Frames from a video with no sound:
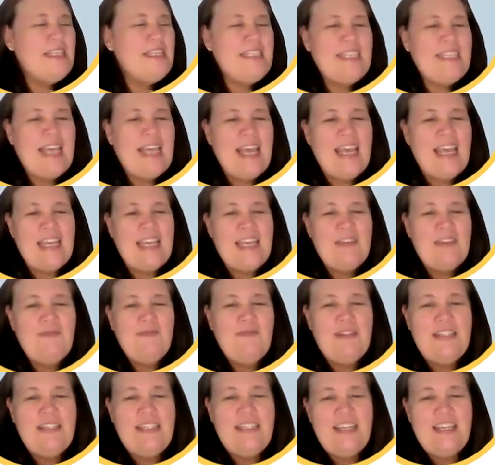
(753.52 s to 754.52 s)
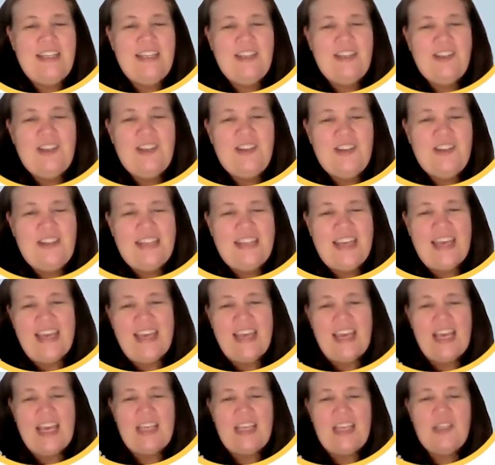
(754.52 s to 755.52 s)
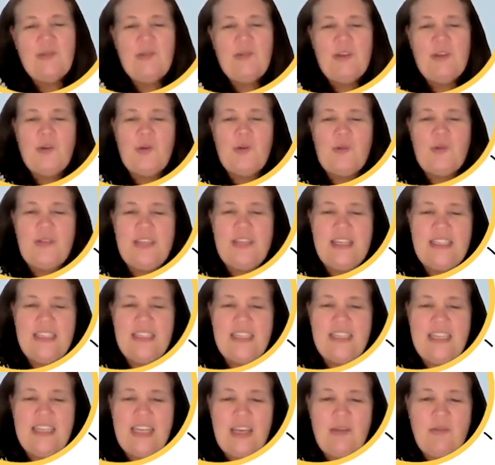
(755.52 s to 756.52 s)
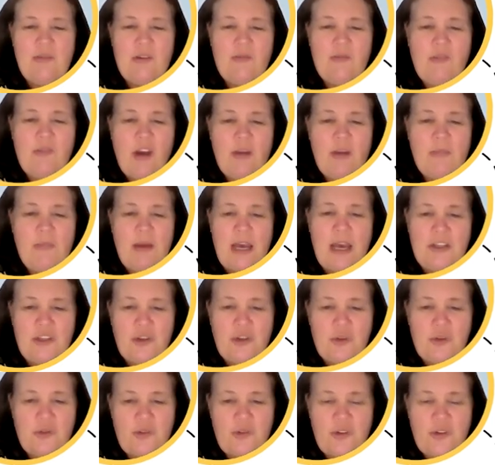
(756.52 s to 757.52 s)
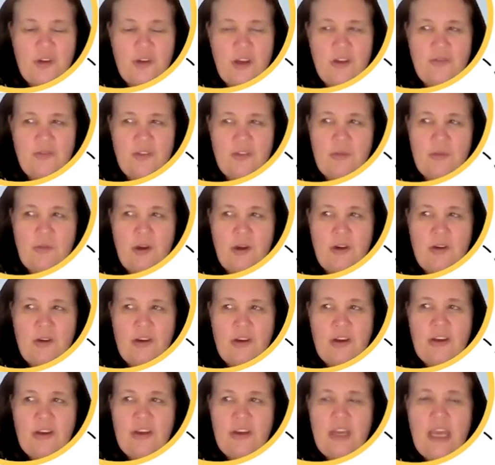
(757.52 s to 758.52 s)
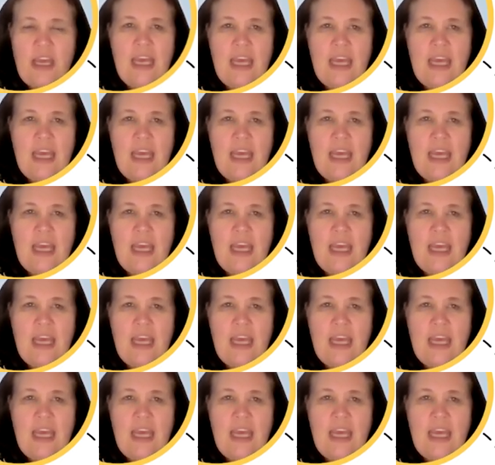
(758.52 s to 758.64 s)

saying. If we teach today as we taught yesterday, we rob our children of tomorrow.